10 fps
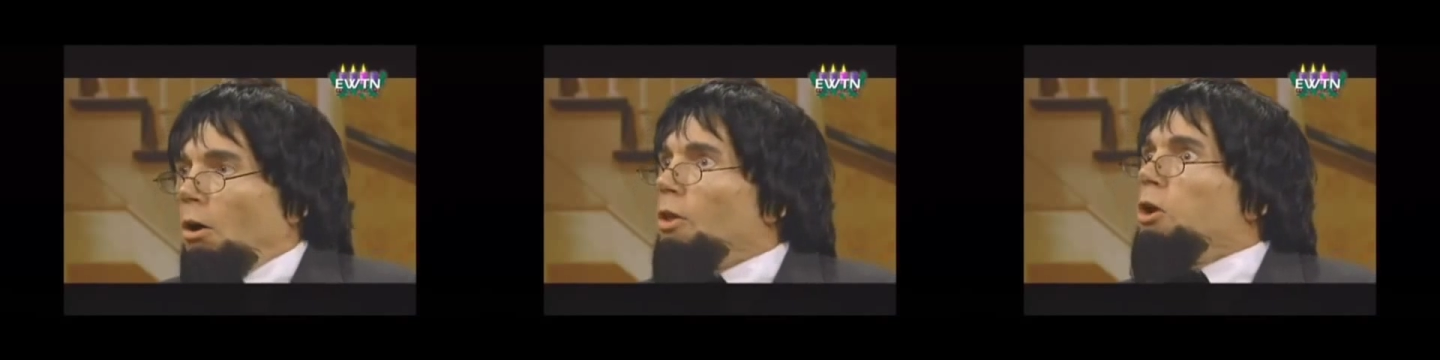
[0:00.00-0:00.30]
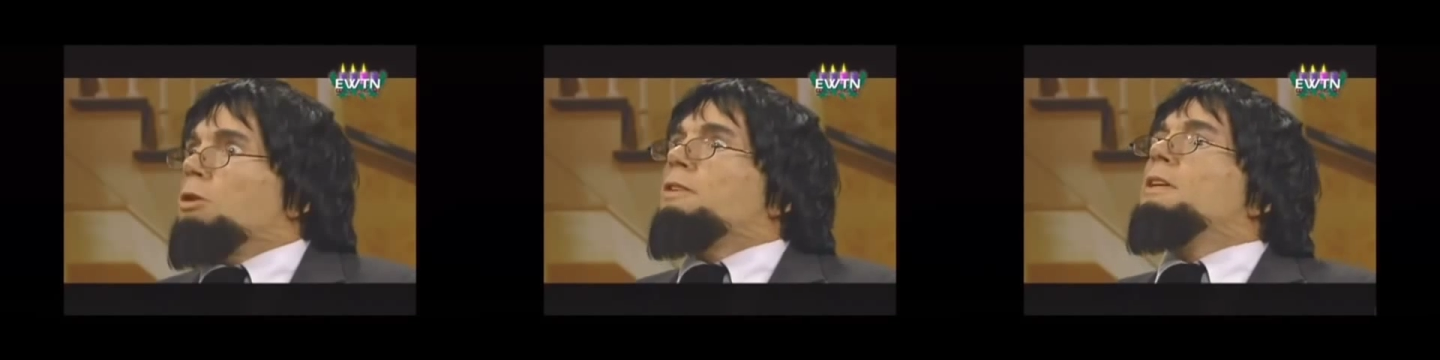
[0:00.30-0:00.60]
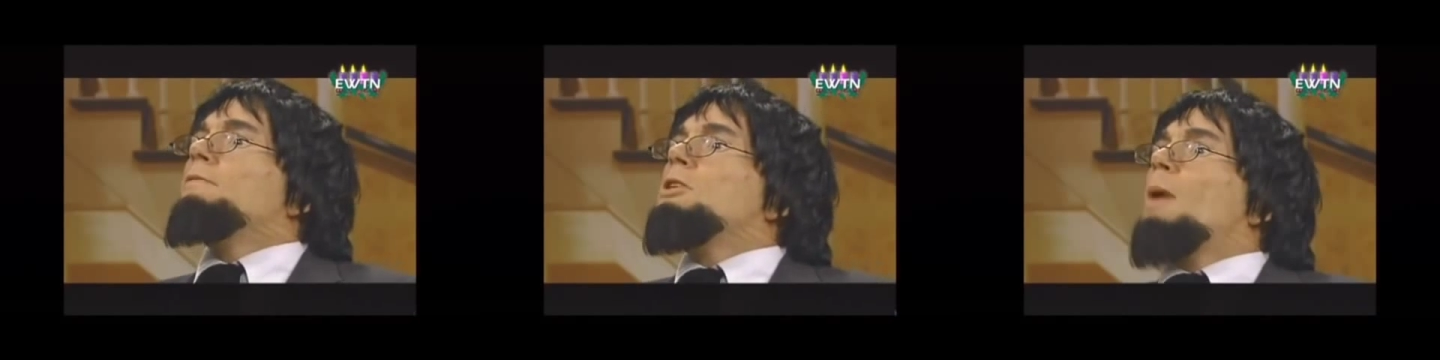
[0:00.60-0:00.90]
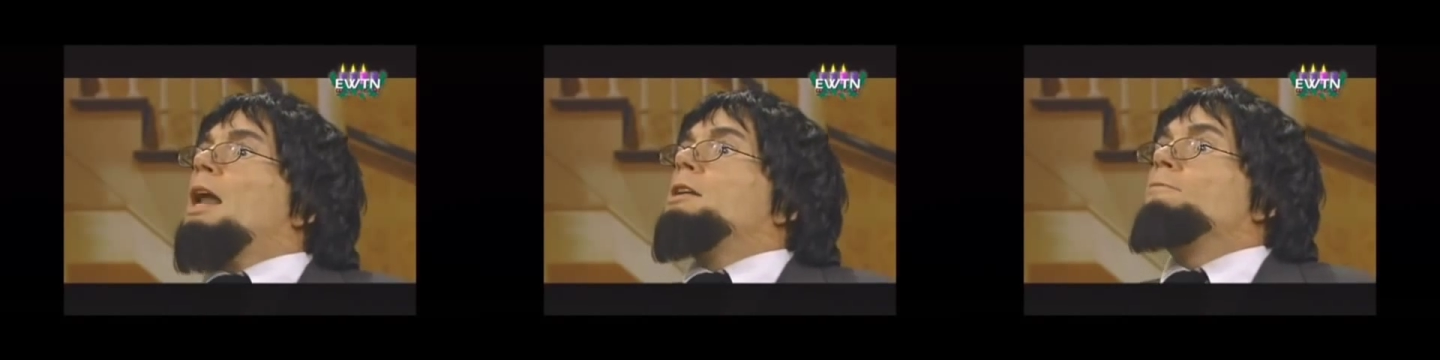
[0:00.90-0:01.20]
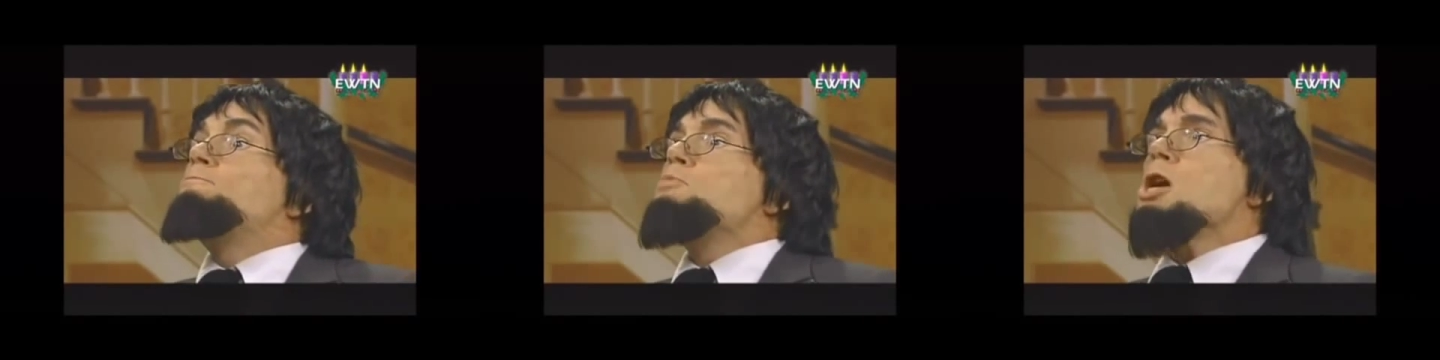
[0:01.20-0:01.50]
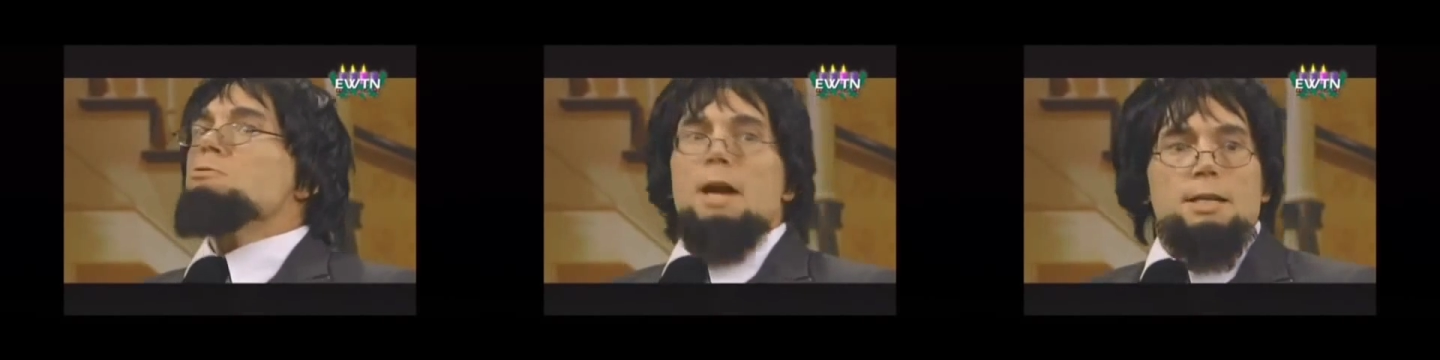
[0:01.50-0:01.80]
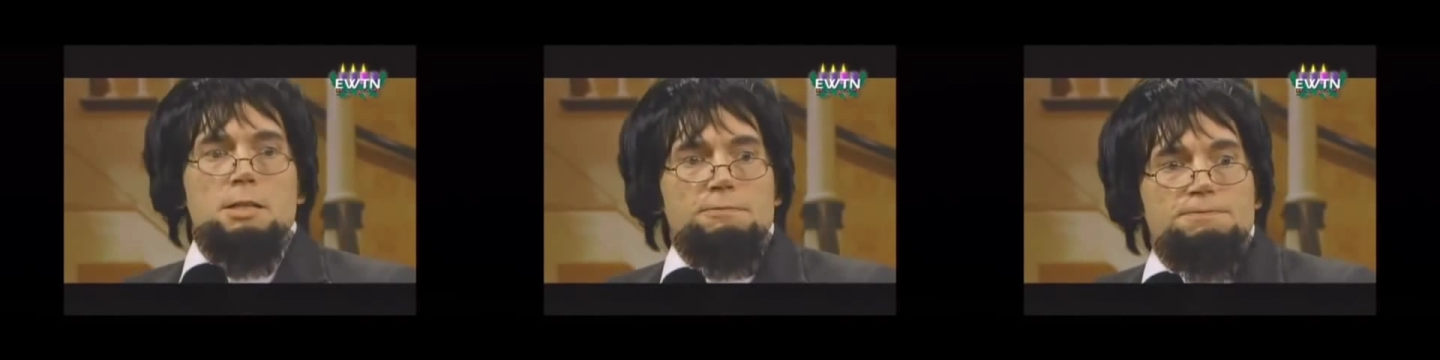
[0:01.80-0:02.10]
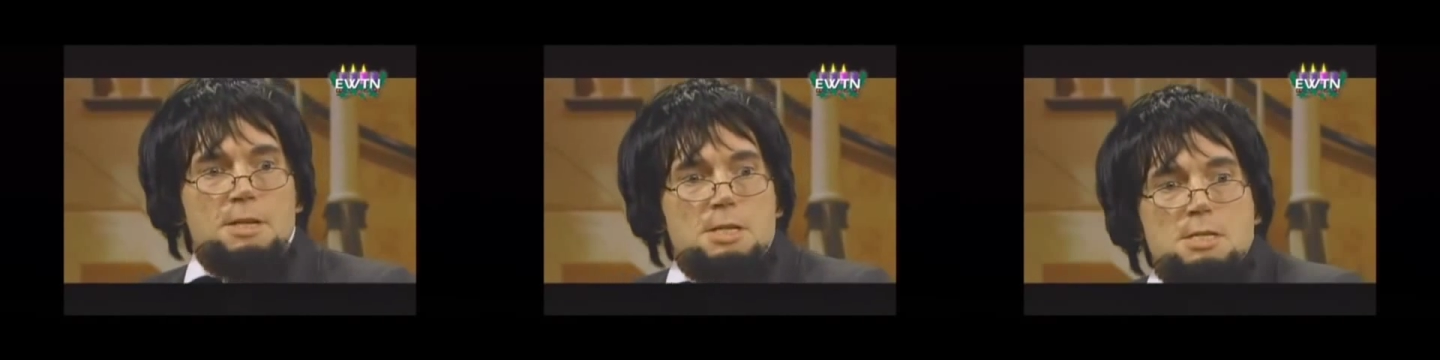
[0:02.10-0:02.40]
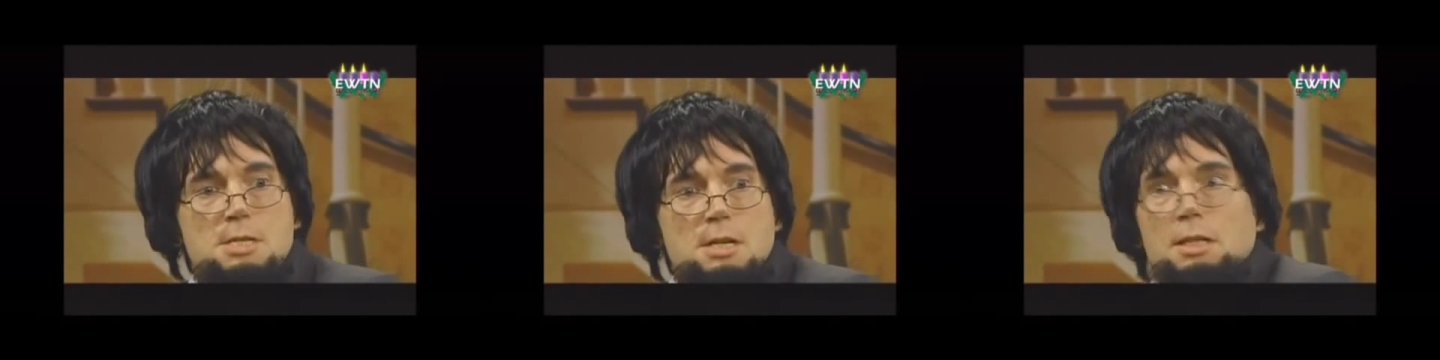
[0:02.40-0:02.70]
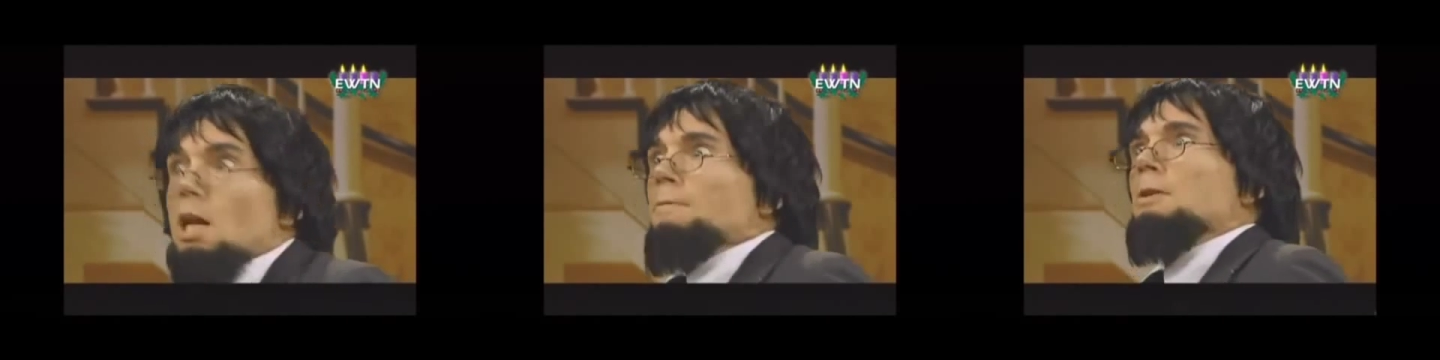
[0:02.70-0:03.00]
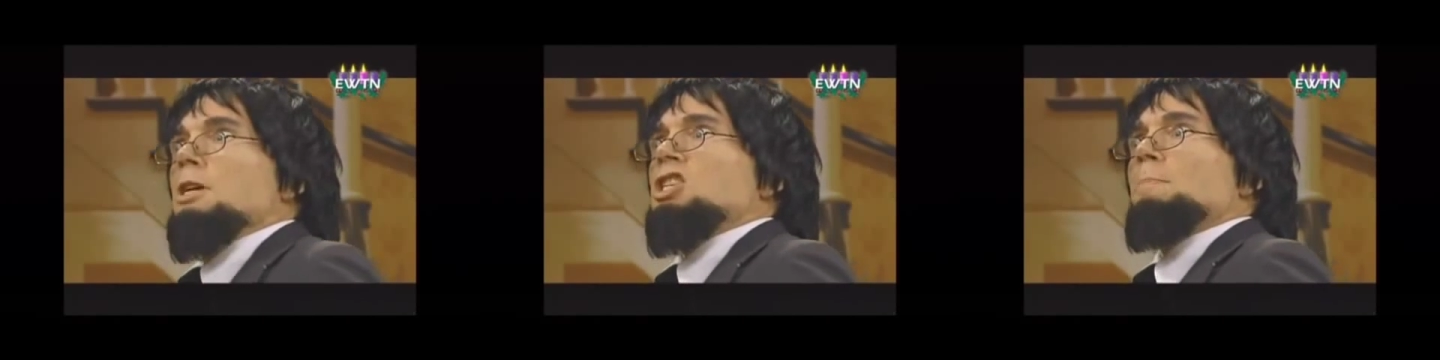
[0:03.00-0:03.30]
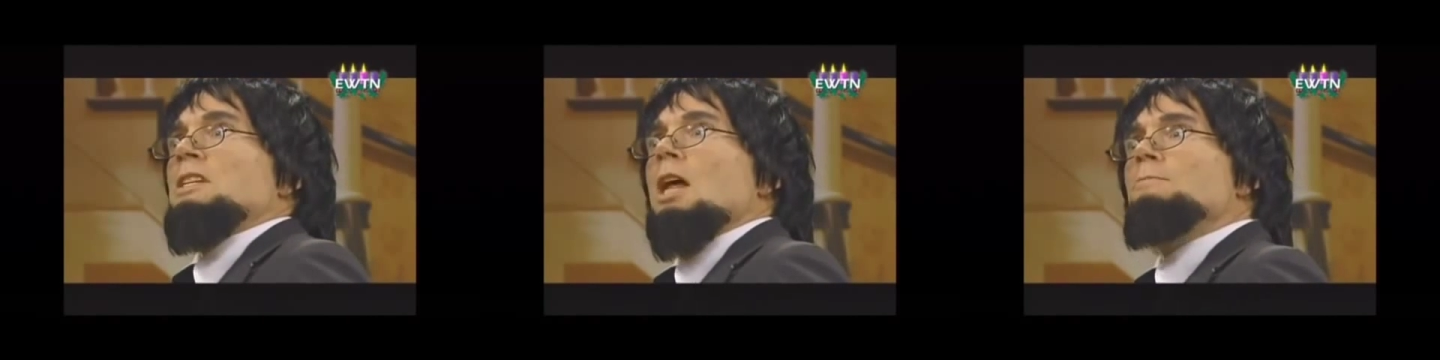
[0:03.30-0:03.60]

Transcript: all the loss of individuality, of progress, of self-ownership and